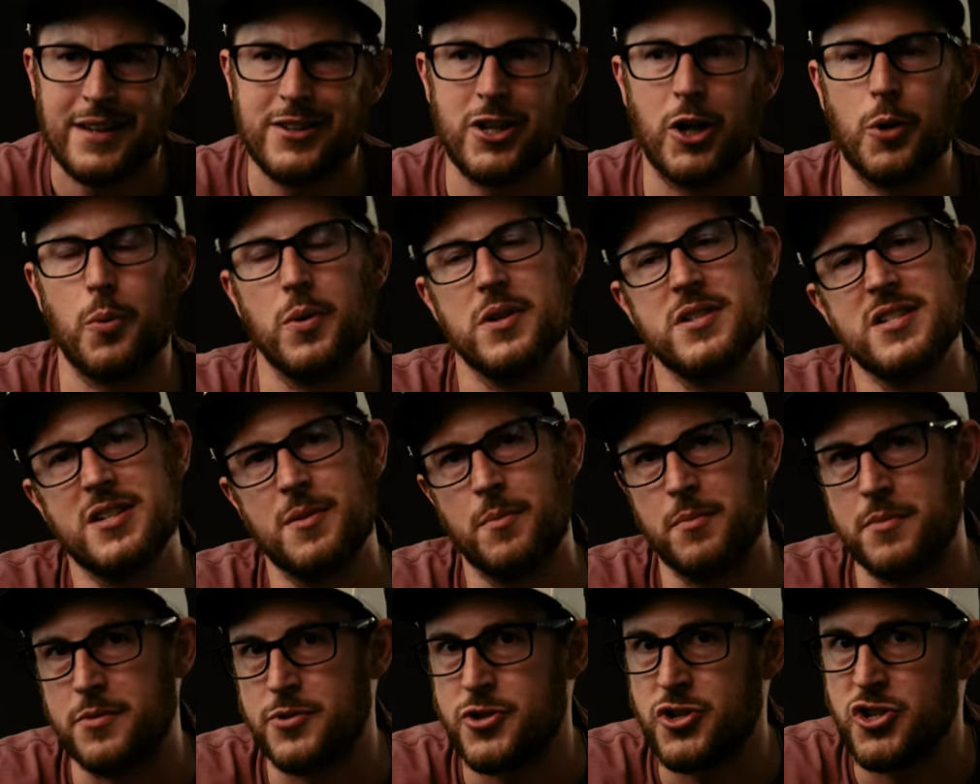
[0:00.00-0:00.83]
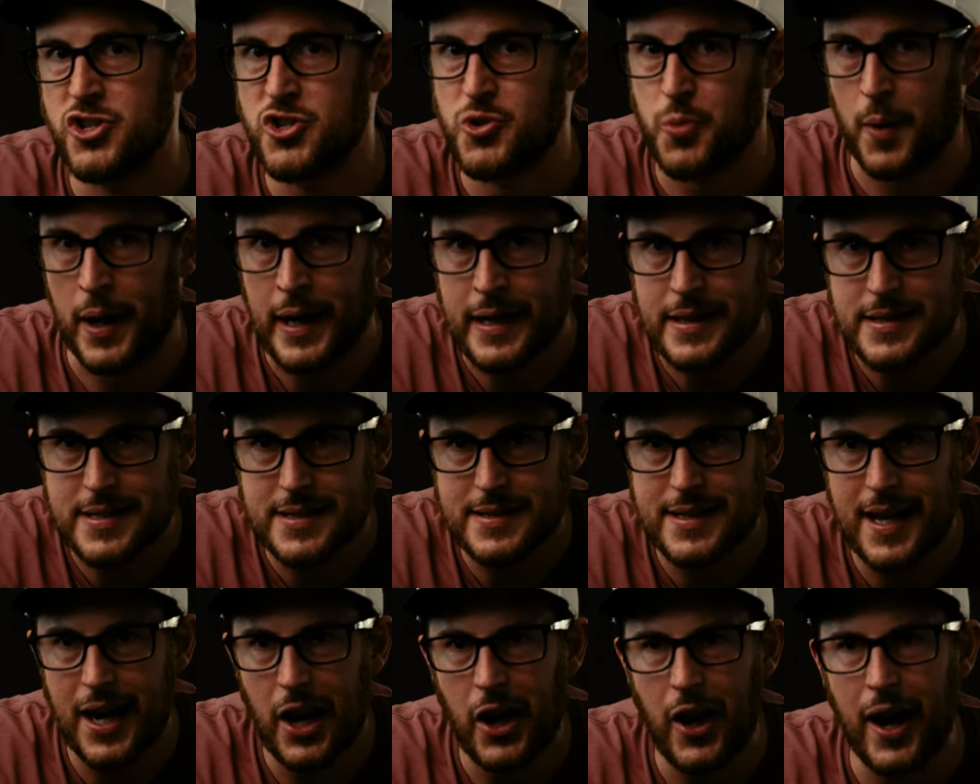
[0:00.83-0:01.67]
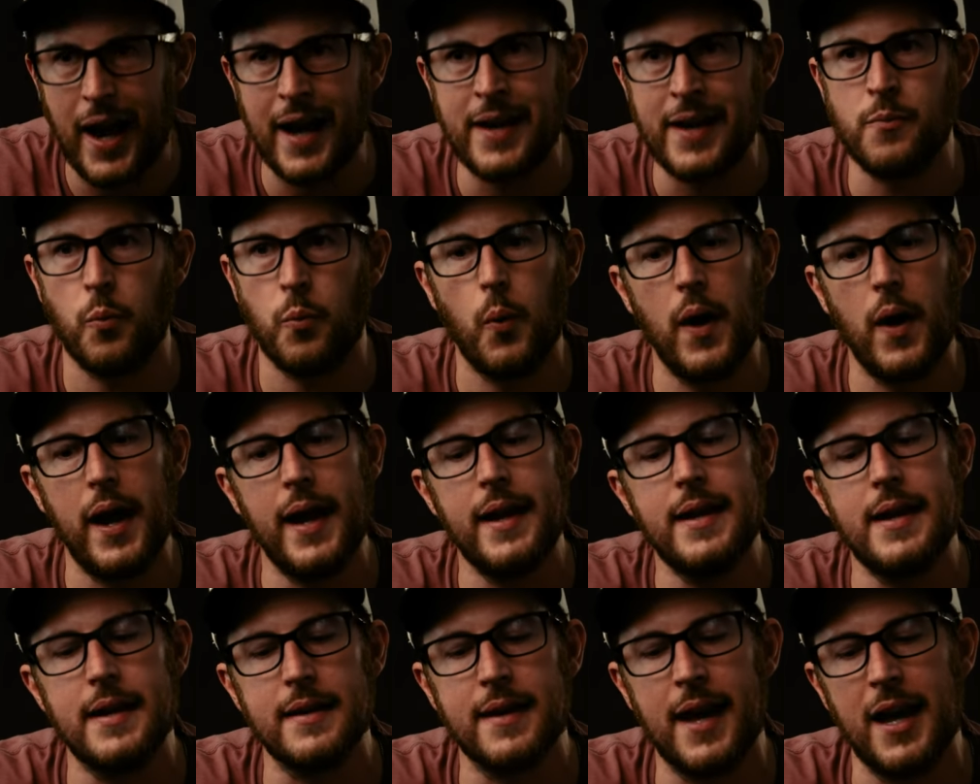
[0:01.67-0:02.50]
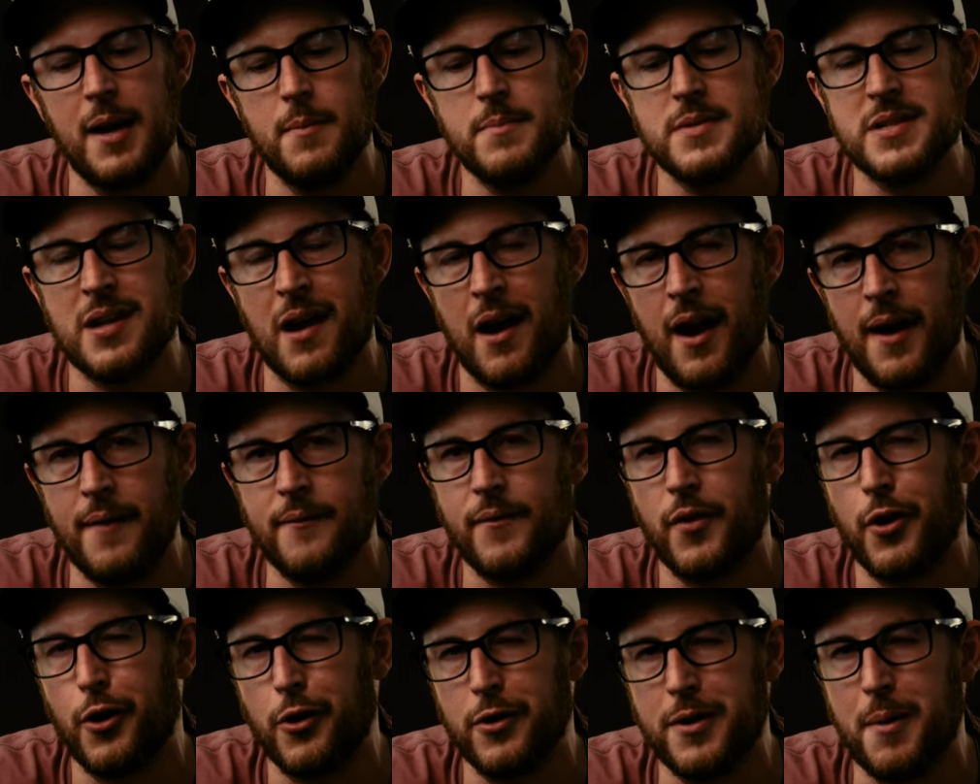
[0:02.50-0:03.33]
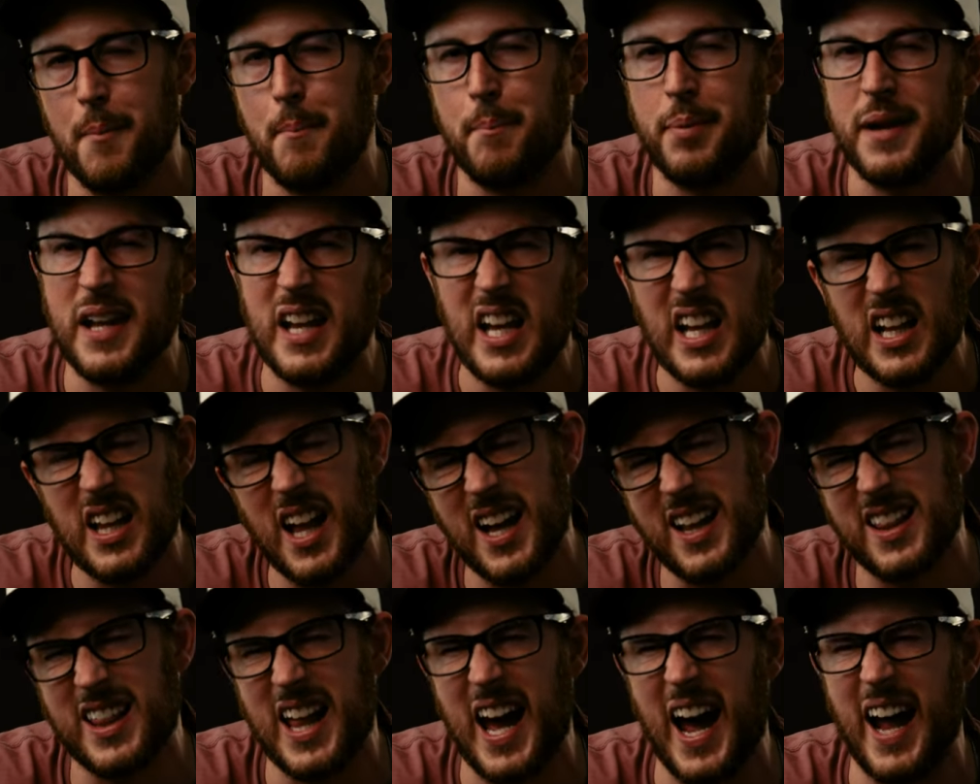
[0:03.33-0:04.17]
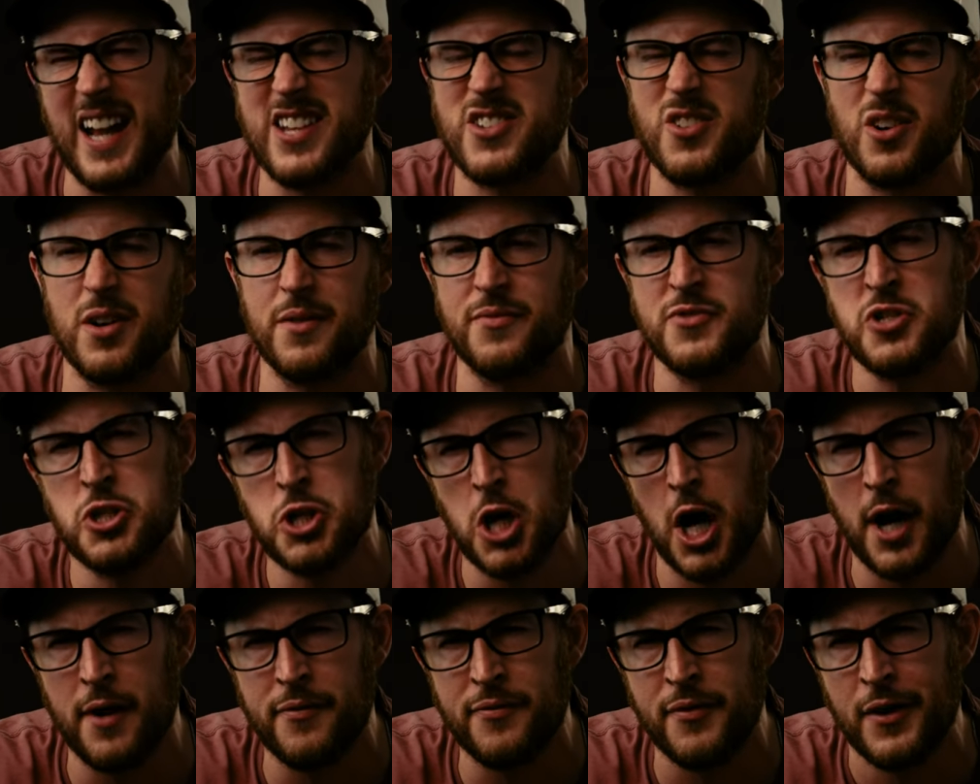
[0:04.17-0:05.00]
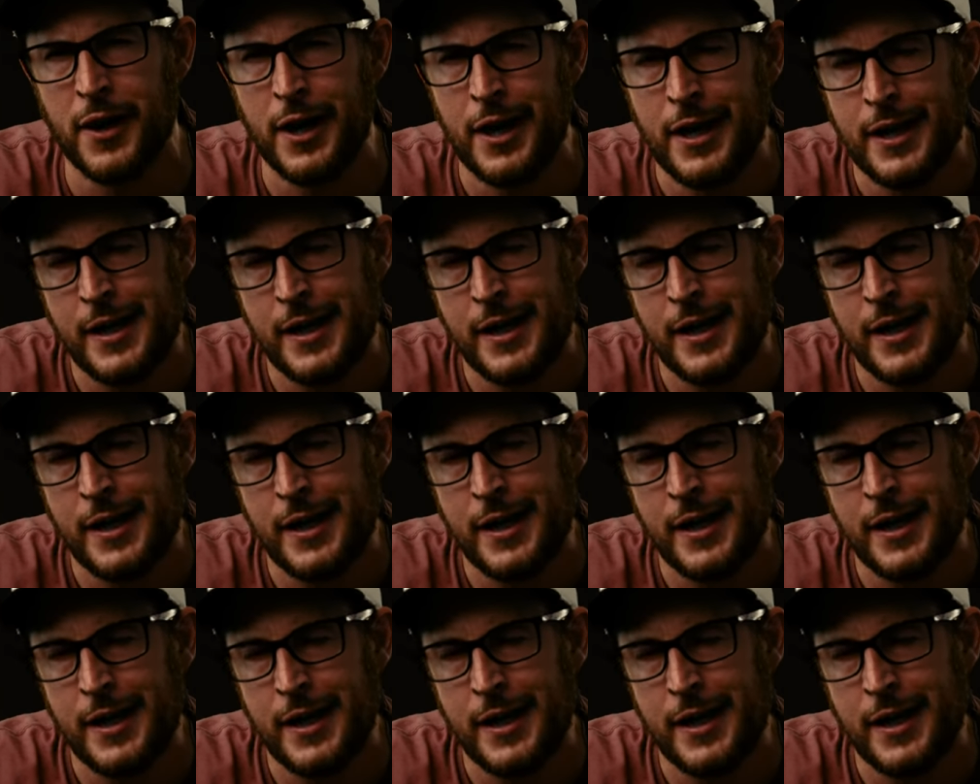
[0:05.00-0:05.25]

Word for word: There was some restraint in there. And when it came time for her to be like that sort of tough